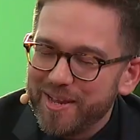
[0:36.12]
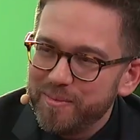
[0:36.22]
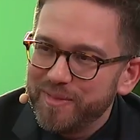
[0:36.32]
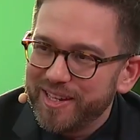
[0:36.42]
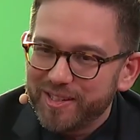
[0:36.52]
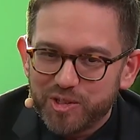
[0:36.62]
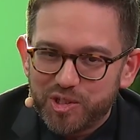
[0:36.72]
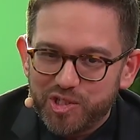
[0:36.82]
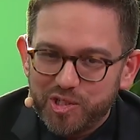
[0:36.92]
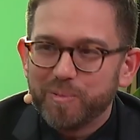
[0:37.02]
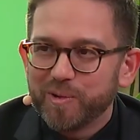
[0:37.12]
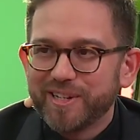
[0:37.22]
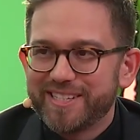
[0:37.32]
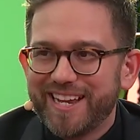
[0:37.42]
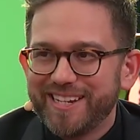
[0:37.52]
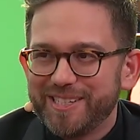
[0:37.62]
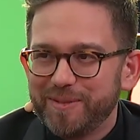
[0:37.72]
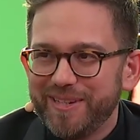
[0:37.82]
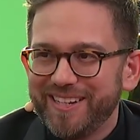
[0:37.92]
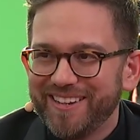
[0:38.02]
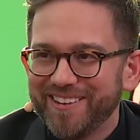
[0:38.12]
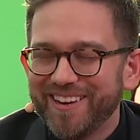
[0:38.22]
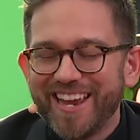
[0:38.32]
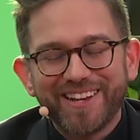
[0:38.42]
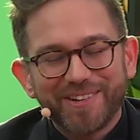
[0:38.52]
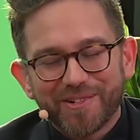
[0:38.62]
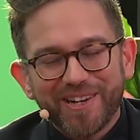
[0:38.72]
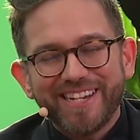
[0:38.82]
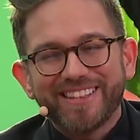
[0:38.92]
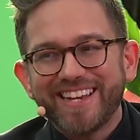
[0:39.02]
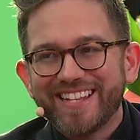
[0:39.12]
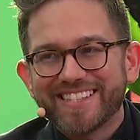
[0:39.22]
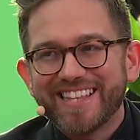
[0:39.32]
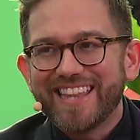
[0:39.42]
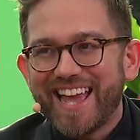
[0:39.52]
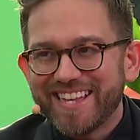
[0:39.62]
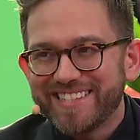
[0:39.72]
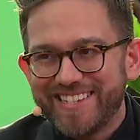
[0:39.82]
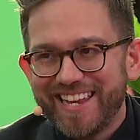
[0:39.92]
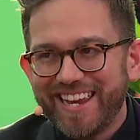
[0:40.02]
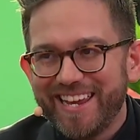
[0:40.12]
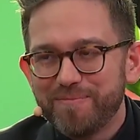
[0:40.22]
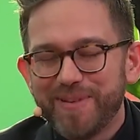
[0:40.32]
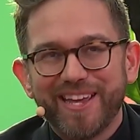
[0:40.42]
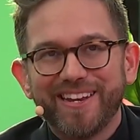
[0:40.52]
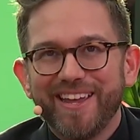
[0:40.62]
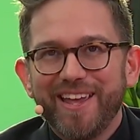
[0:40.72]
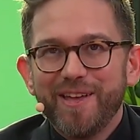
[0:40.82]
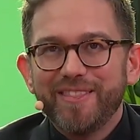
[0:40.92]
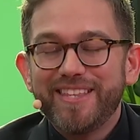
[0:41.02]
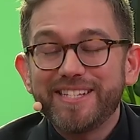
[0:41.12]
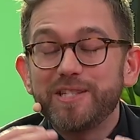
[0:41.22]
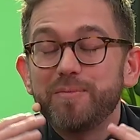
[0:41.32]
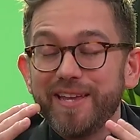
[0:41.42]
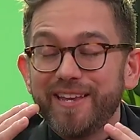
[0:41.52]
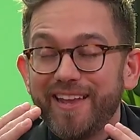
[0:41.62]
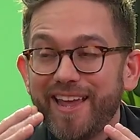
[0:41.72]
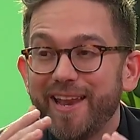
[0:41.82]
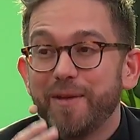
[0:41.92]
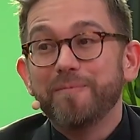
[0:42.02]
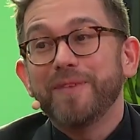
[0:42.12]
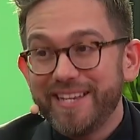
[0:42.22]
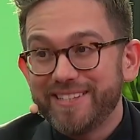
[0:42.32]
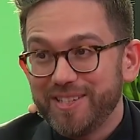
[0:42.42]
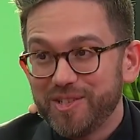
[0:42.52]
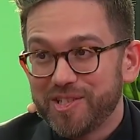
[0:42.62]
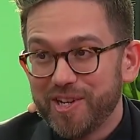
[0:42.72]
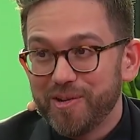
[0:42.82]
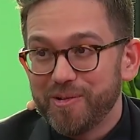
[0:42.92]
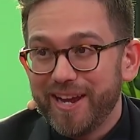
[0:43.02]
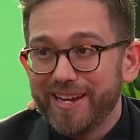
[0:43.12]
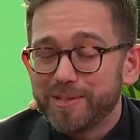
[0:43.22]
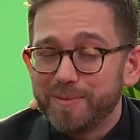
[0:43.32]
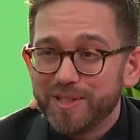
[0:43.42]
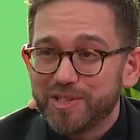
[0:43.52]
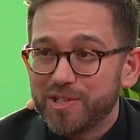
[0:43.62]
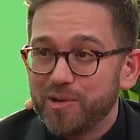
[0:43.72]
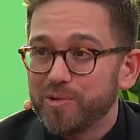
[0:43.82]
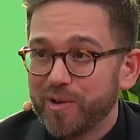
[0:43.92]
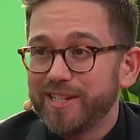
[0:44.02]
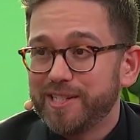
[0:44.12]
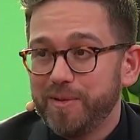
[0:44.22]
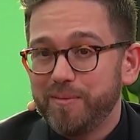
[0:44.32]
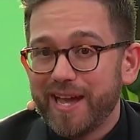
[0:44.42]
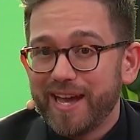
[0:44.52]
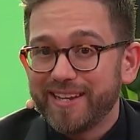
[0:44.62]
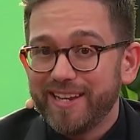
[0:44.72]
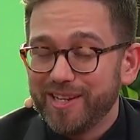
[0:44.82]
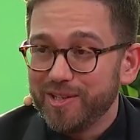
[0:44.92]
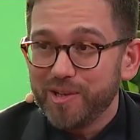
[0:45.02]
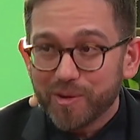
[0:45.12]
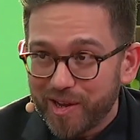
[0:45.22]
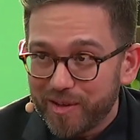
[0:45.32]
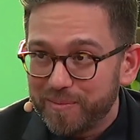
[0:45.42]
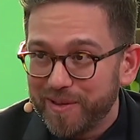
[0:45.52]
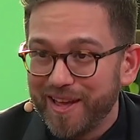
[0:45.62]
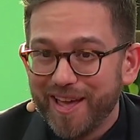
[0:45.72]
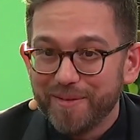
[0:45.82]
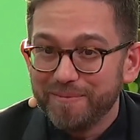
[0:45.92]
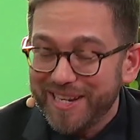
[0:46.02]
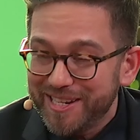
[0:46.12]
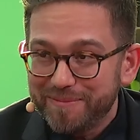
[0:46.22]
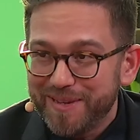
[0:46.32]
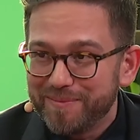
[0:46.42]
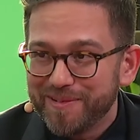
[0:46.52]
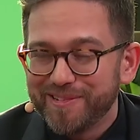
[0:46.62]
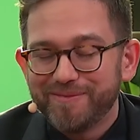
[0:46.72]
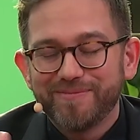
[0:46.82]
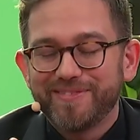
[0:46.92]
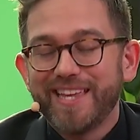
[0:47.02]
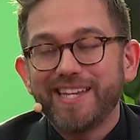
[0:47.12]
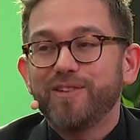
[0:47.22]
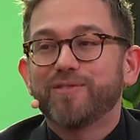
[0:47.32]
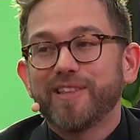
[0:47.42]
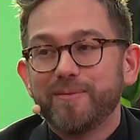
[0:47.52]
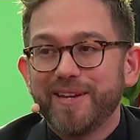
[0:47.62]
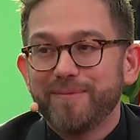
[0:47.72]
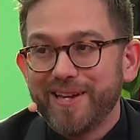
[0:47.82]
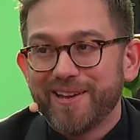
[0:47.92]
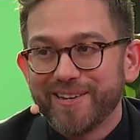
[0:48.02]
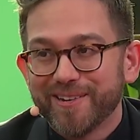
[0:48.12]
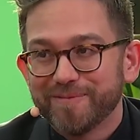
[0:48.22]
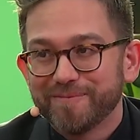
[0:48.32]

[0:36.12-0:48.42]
am super excited to be here and agreed, it's the last day, but this has been an amazing show and it's been so great to be back in Europe, meeting people. Thank you for letting me be on here.